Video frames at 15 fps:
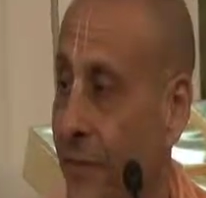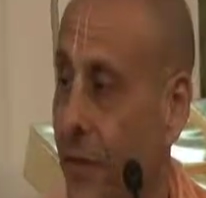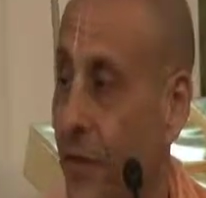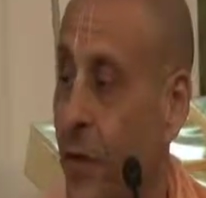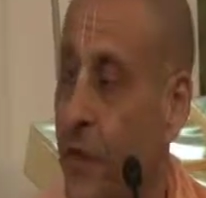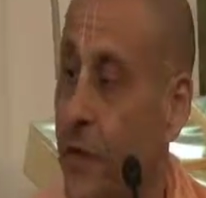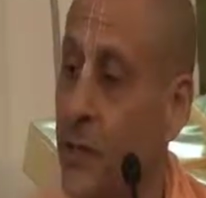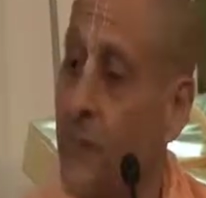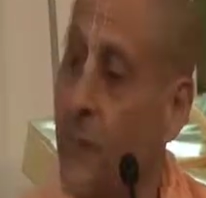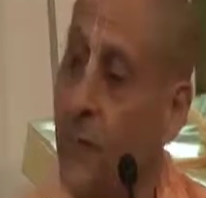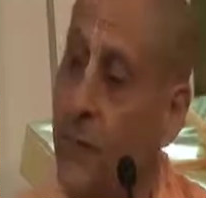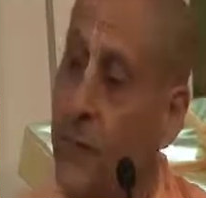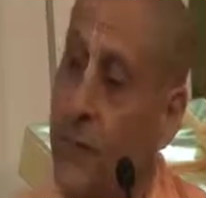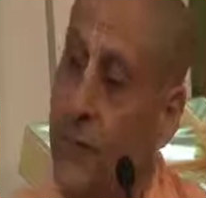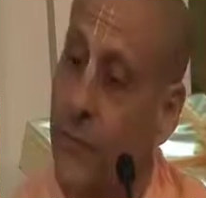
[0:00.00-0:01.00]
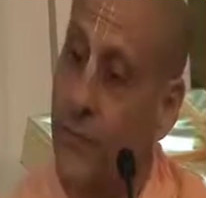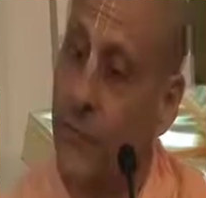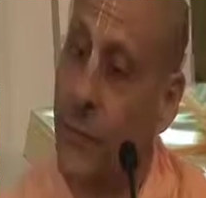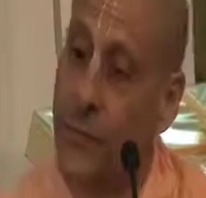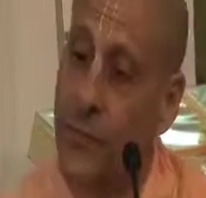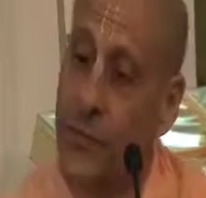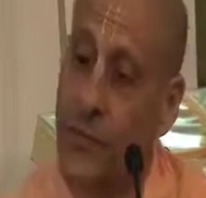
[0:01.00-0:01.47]
One is
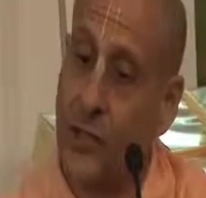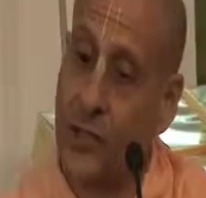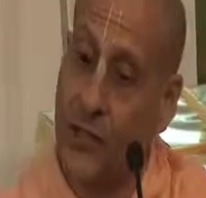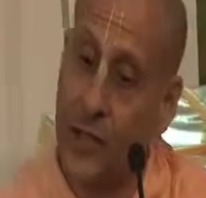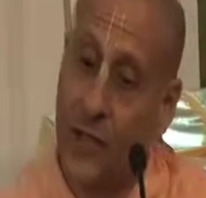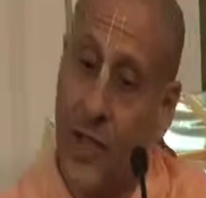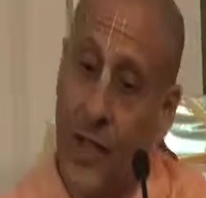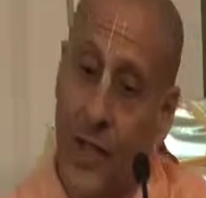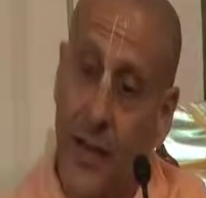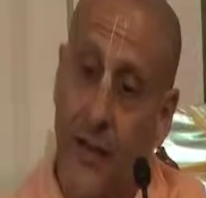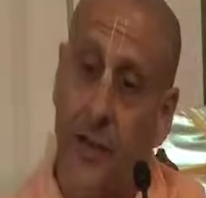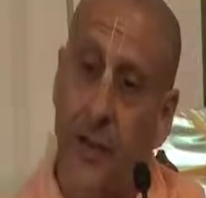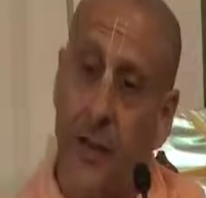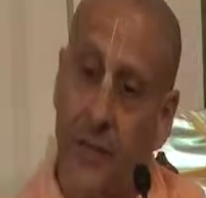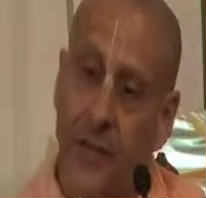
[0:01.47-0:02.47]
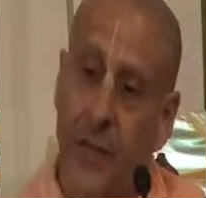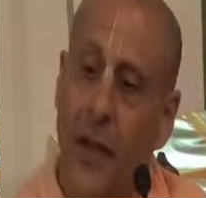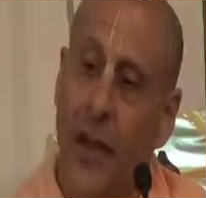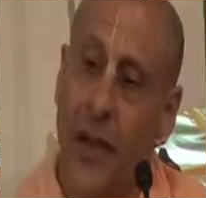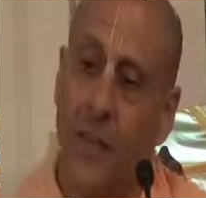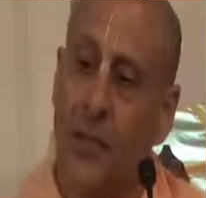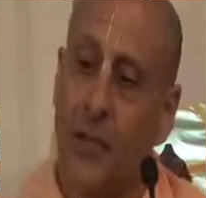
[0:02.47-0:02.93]
for the sake of the
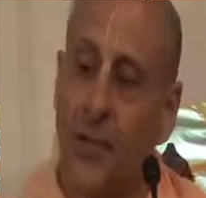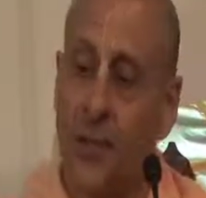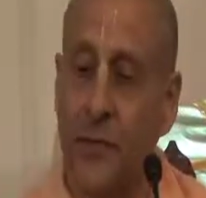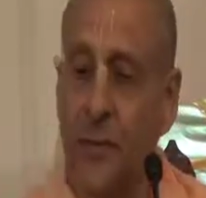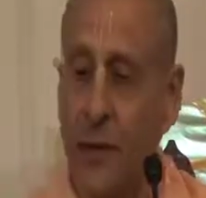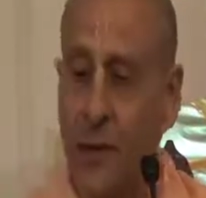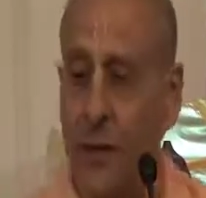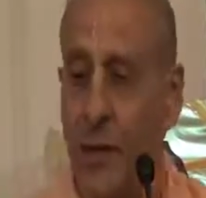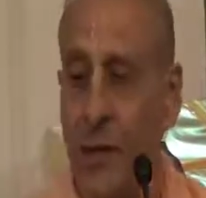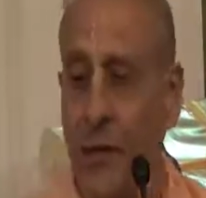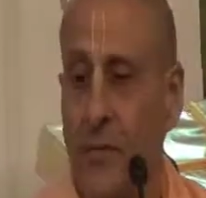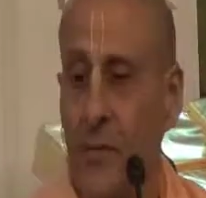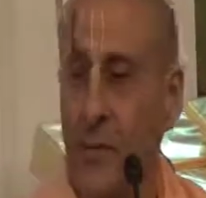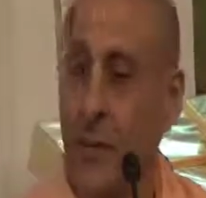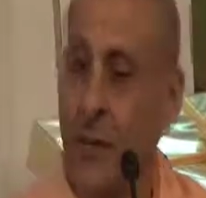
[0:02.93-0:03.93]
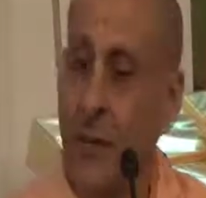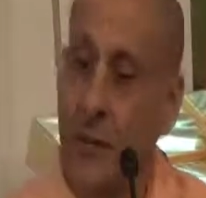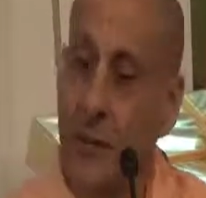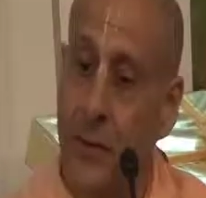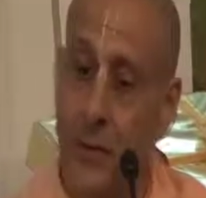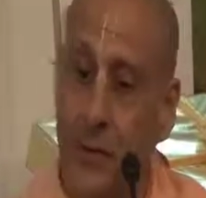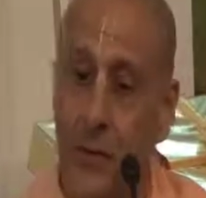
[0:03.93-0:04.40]
object of our love, and the
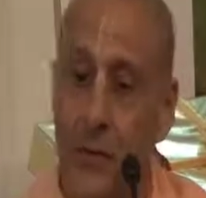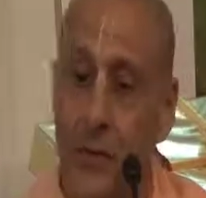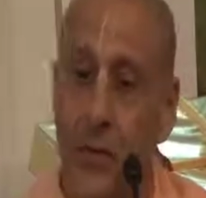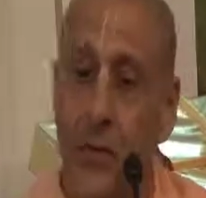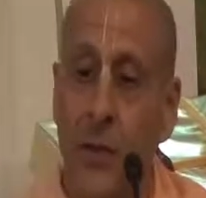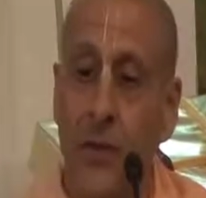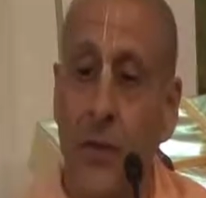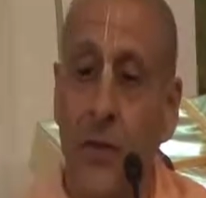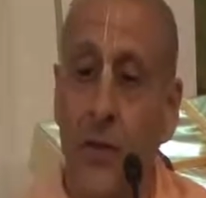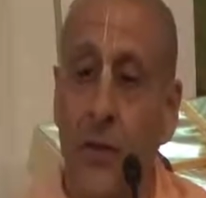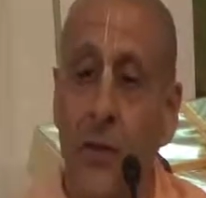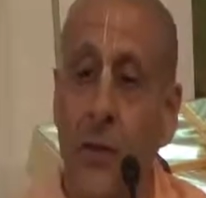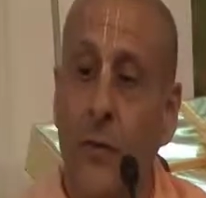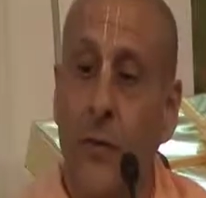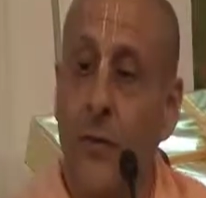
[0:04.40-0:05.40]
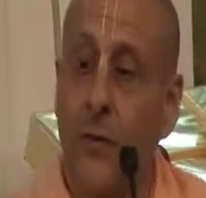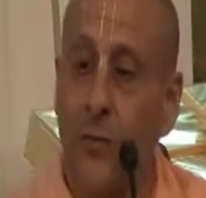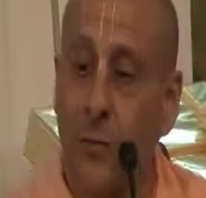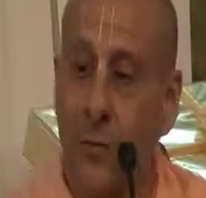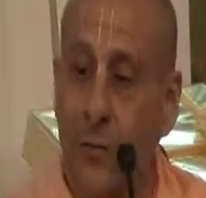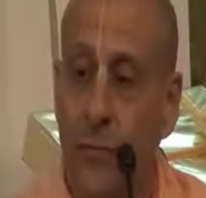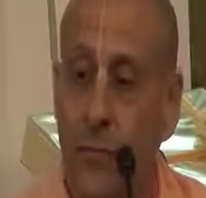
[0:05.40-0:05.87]
other is
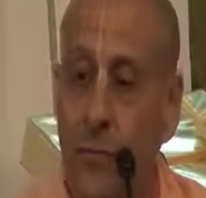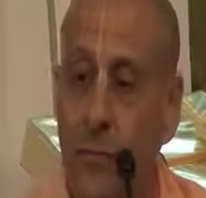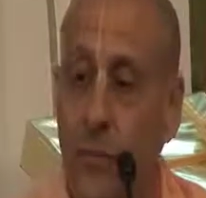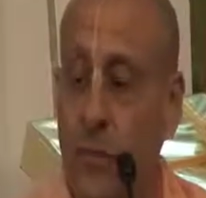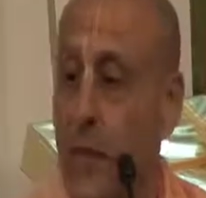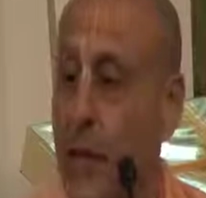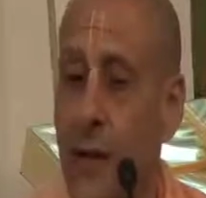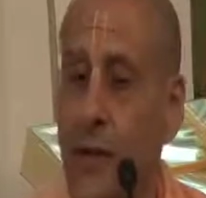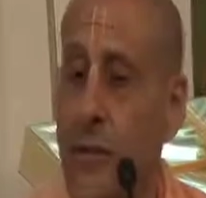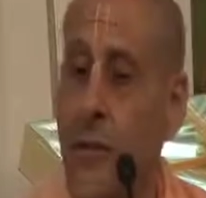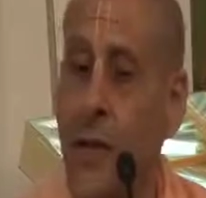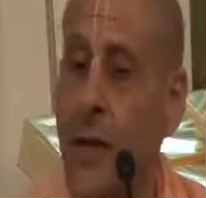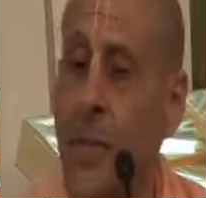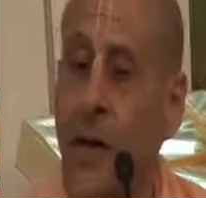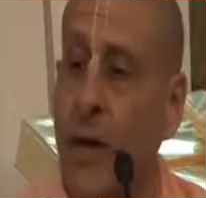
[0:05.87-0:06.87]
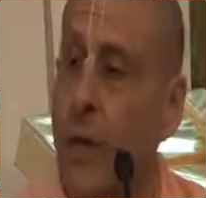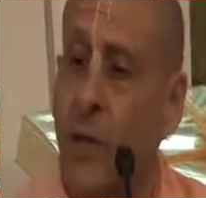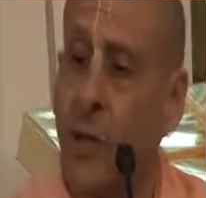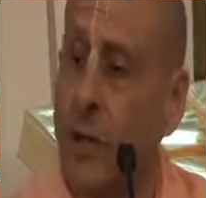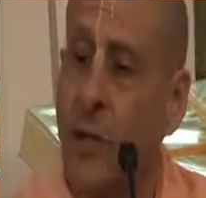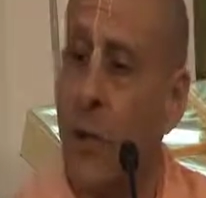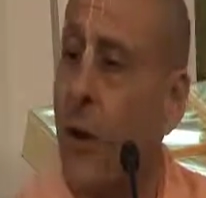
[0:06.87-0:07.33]
to satisfy my
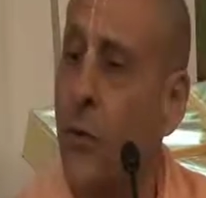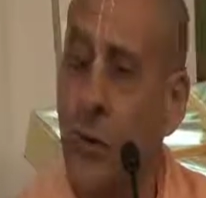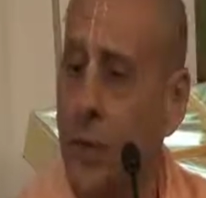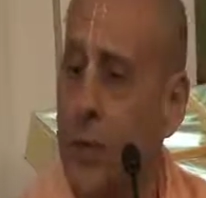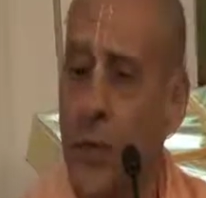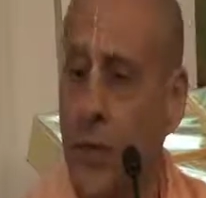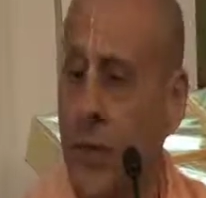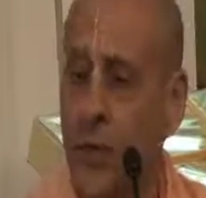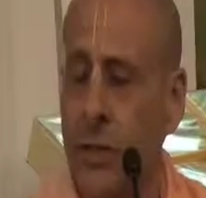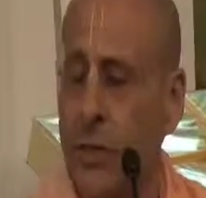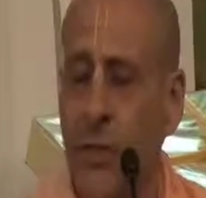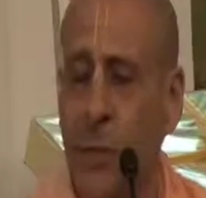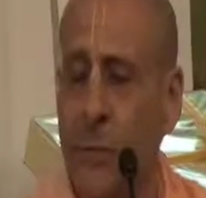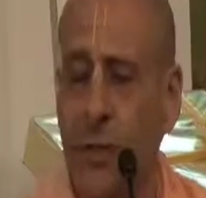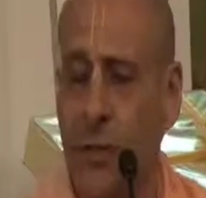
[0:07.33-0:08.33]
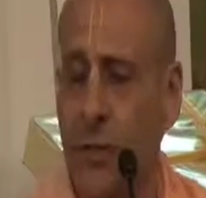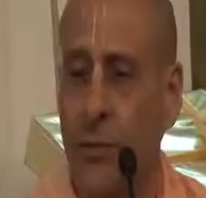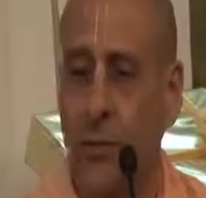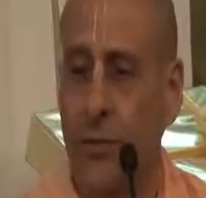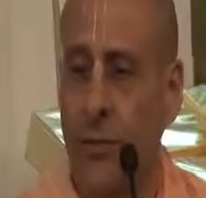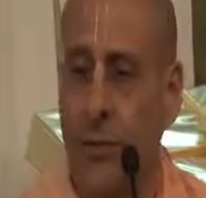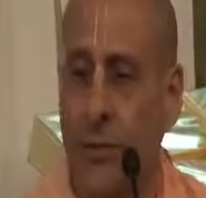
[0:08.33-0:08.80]
own egoistic
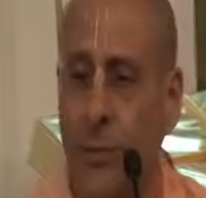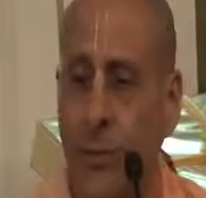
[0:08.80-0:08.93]
conceptions.